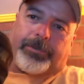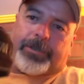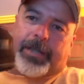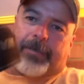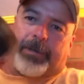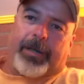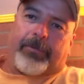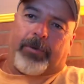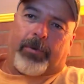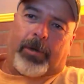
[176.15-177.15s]
You have kind of
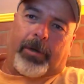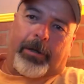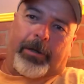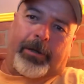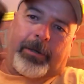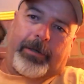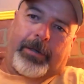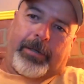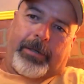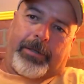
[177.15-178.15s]
a Walker
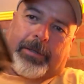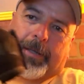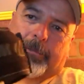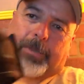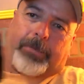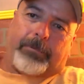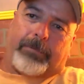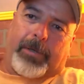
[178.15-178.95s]
emblem